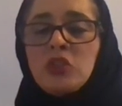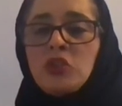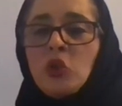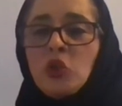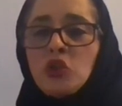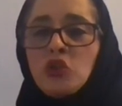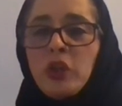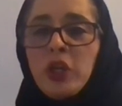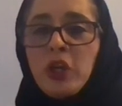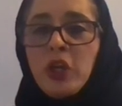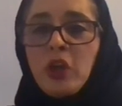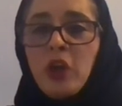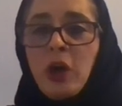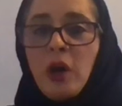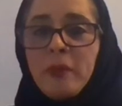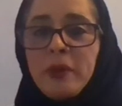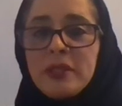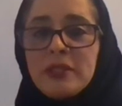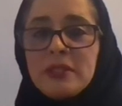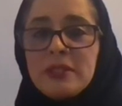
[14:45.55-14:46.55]

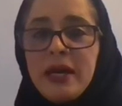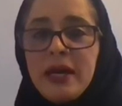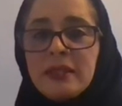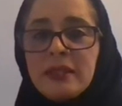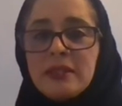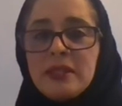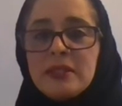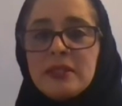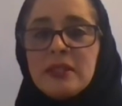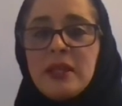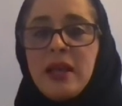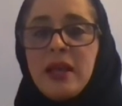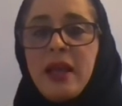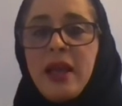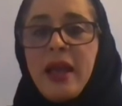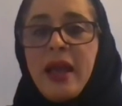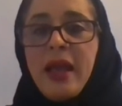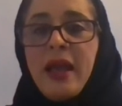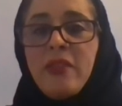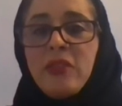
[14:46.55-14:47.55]
socioeconomic status,
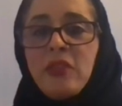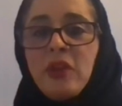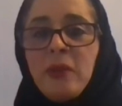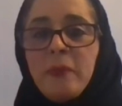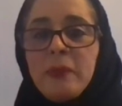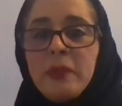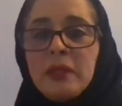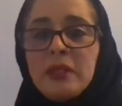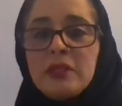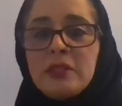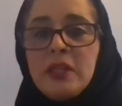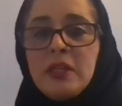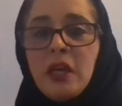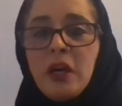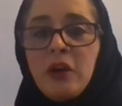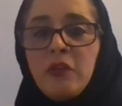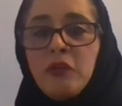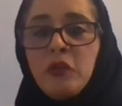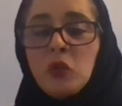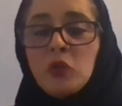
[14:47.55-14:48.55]
and the ability
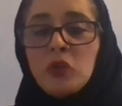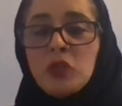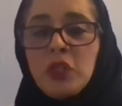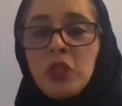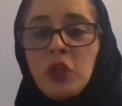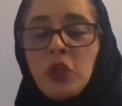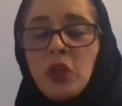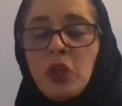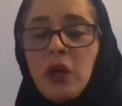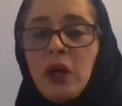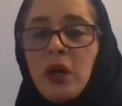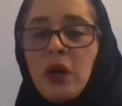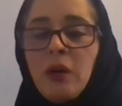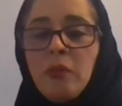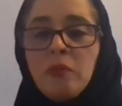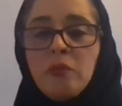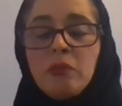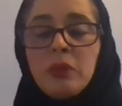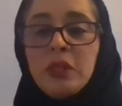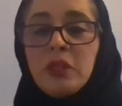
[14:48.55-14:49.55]
of using
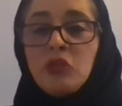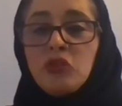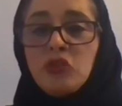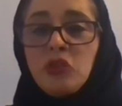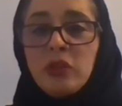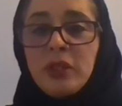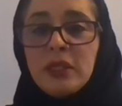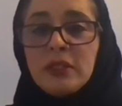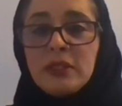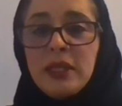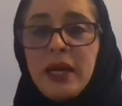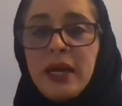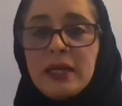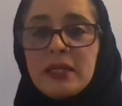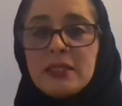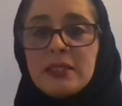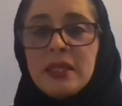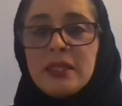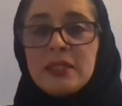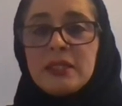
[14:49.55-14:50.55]
internet
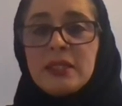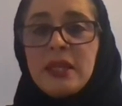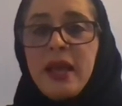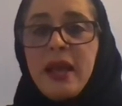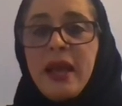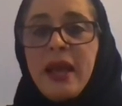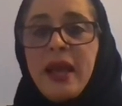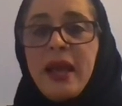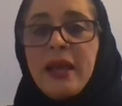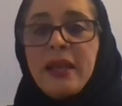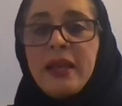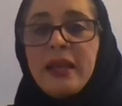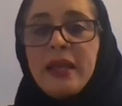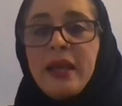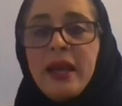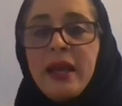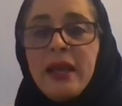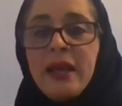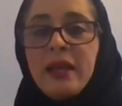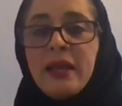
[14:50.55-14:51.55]
access, and
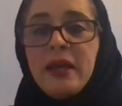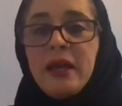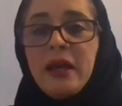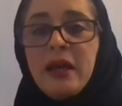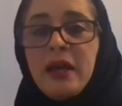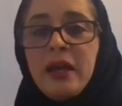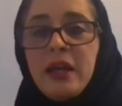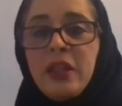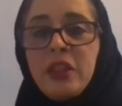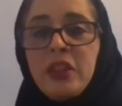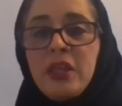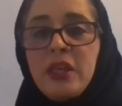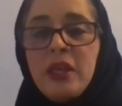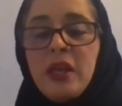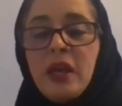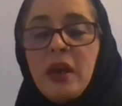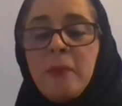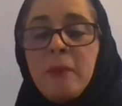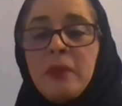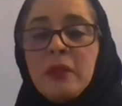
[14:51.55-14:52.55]
again,
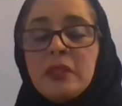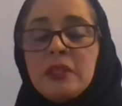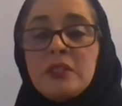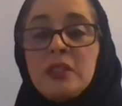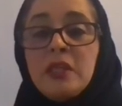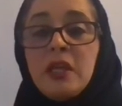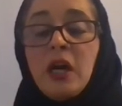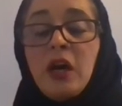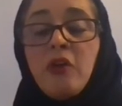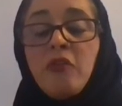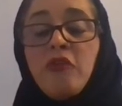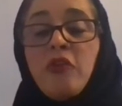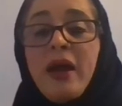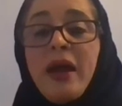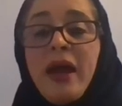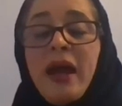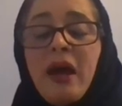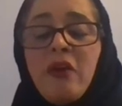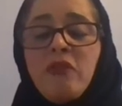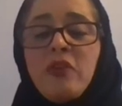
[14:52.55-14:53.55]
the ability of
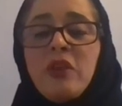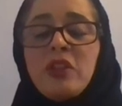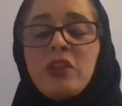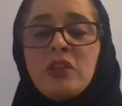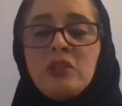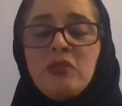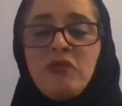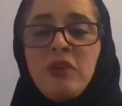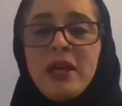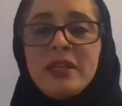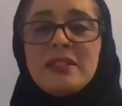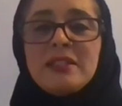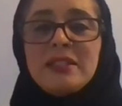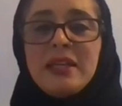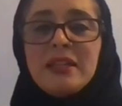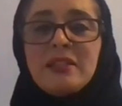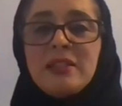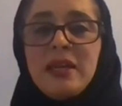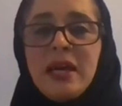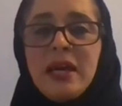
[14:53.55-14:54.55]
having the device
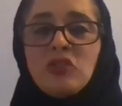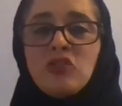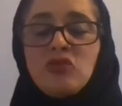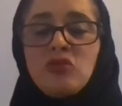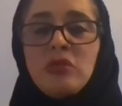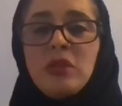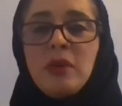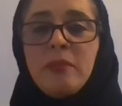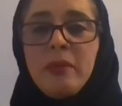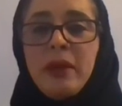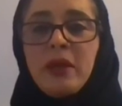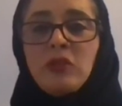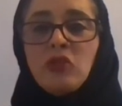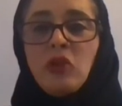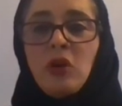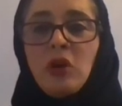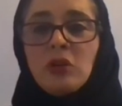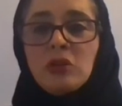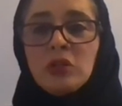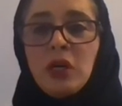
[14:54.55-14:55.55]
attached to them
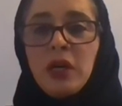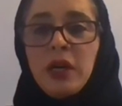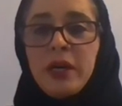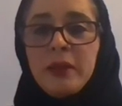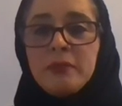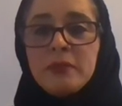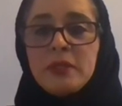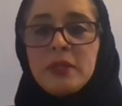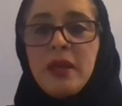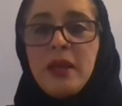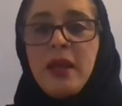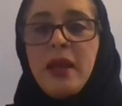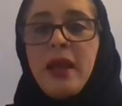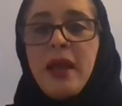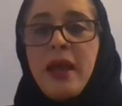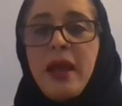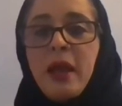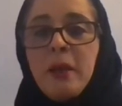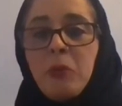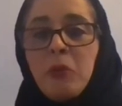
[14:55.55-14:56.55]
at all
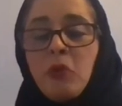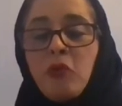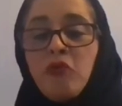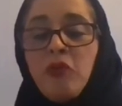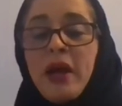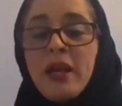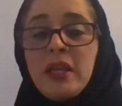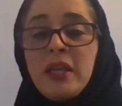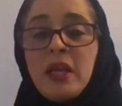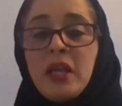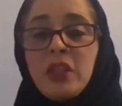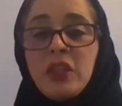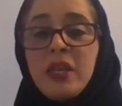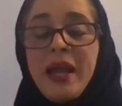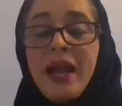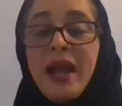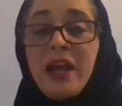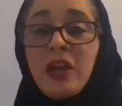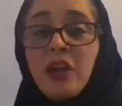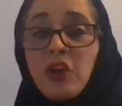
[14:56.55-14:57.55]
times and providing
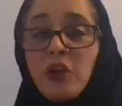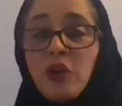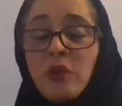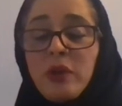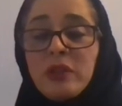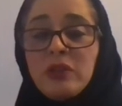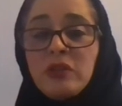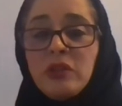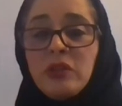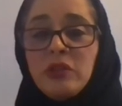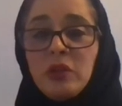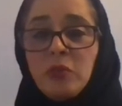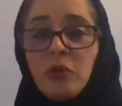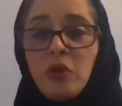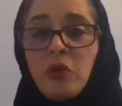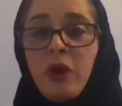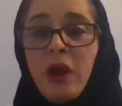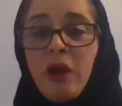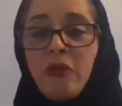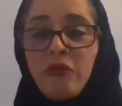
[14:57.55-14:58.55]
the accurate
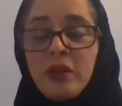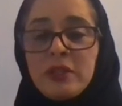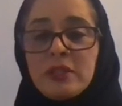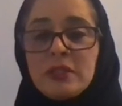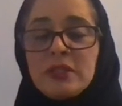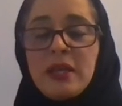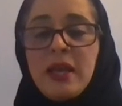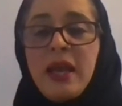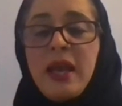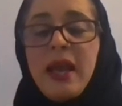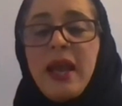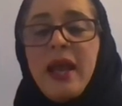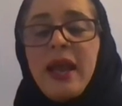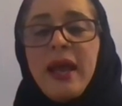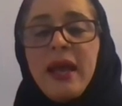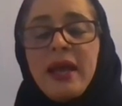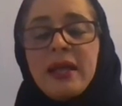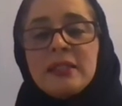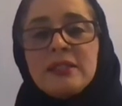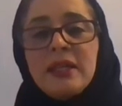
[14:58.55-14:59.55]
demographics.
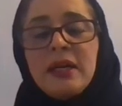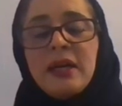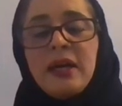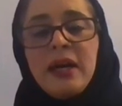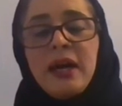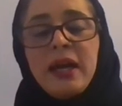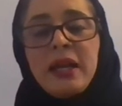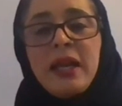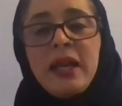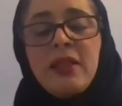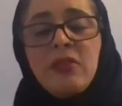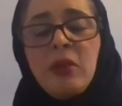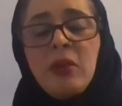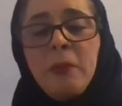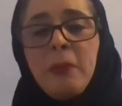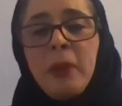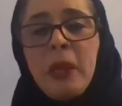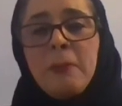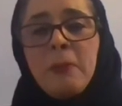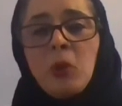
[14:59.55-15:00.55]
And again,
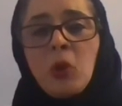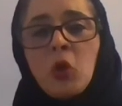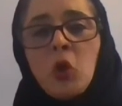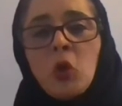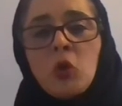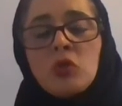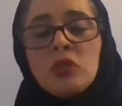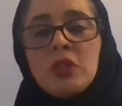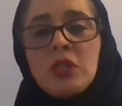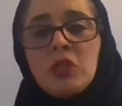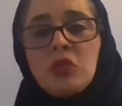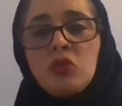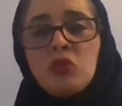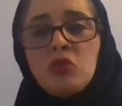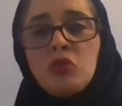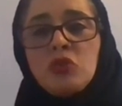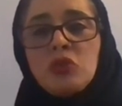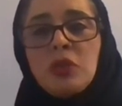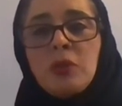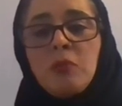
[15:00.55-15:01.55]
the paper goes
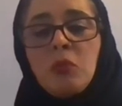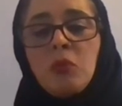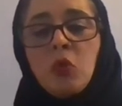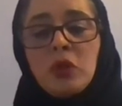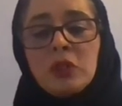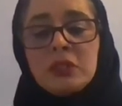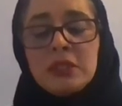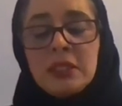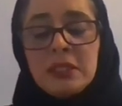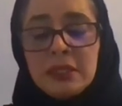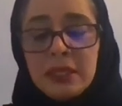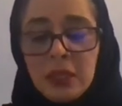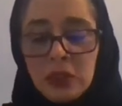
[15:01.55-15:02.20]
into some more